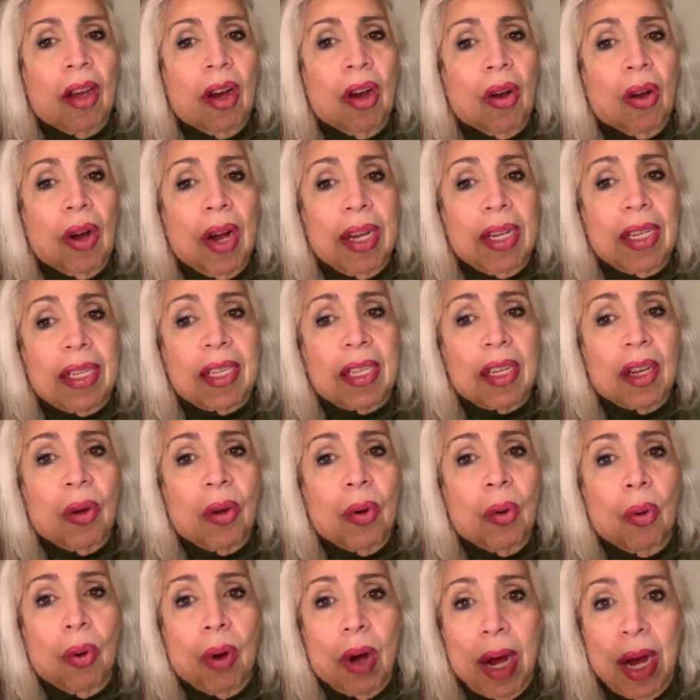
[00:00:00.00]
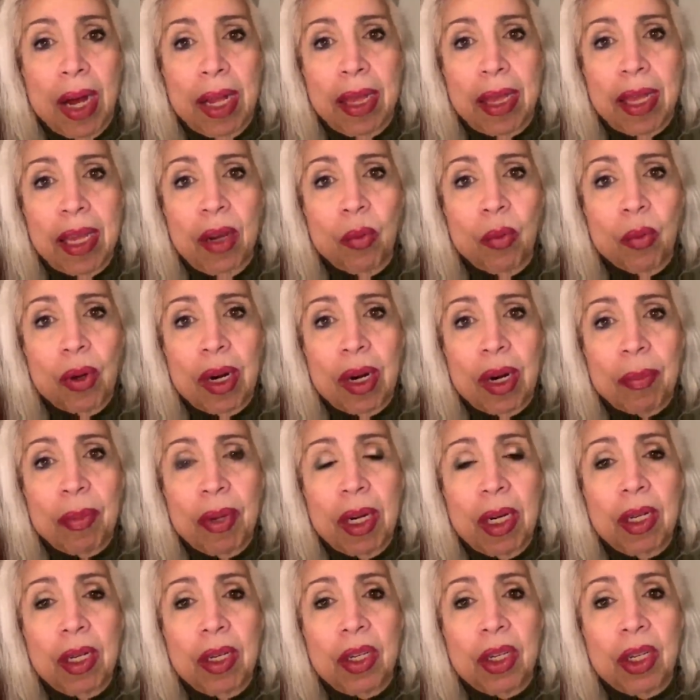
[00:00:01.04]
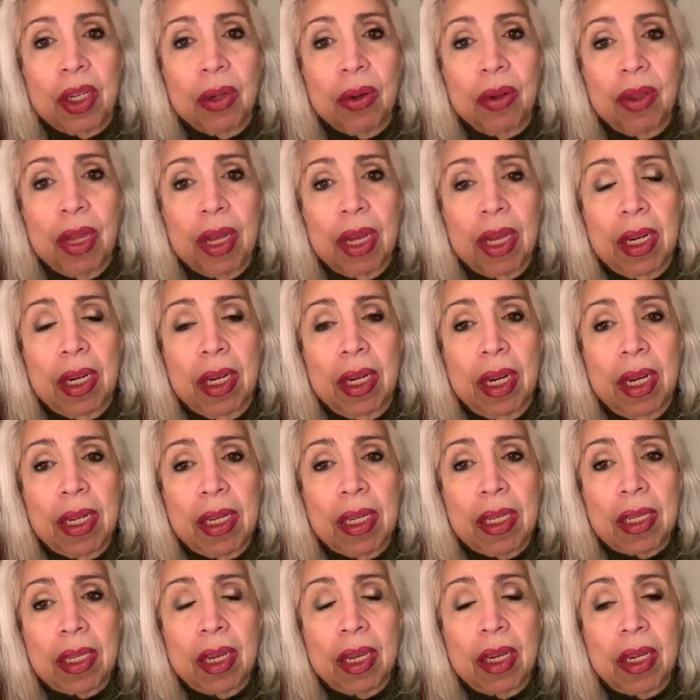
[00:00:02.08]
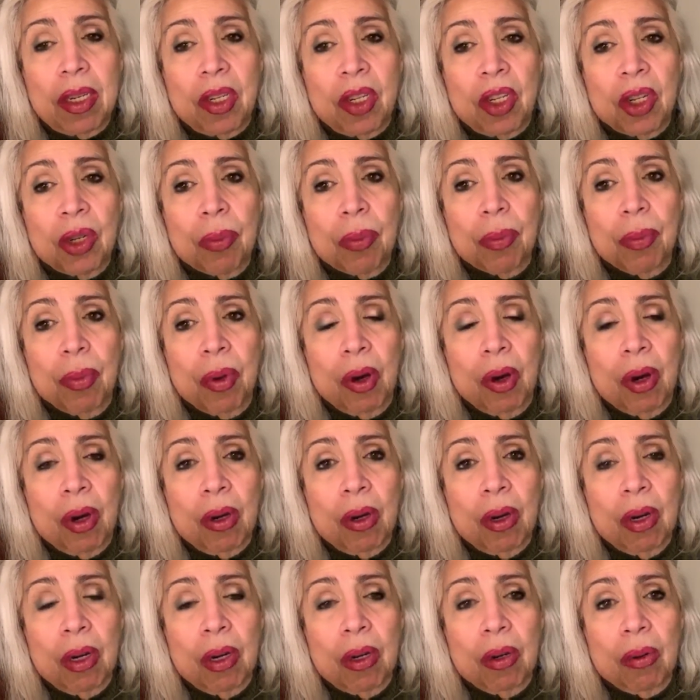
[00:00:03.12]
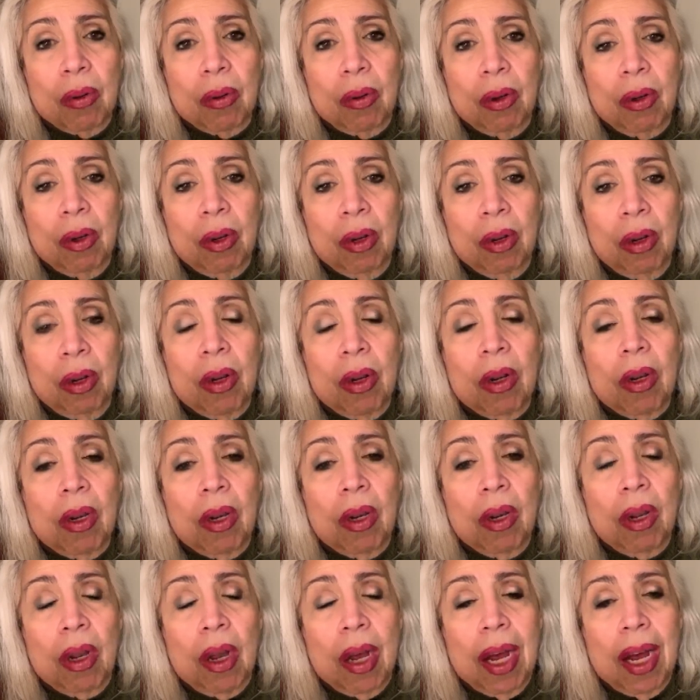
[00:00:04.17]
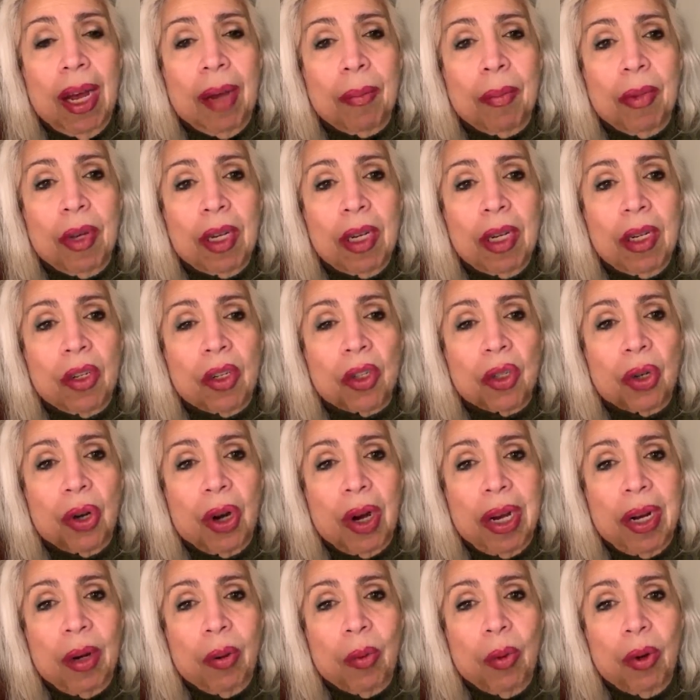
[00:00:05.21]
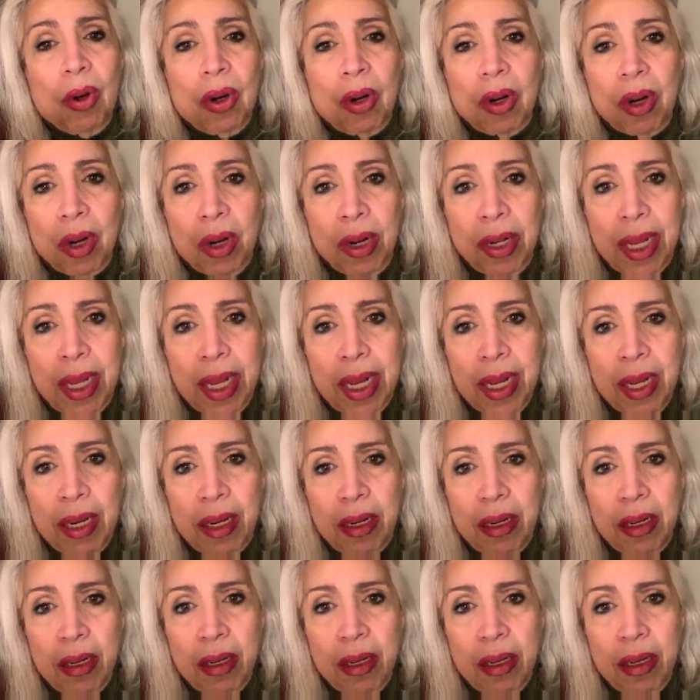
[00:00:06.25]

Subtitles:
right, so I think what I'm going to do then is tomorrow I'm going to try to work on that.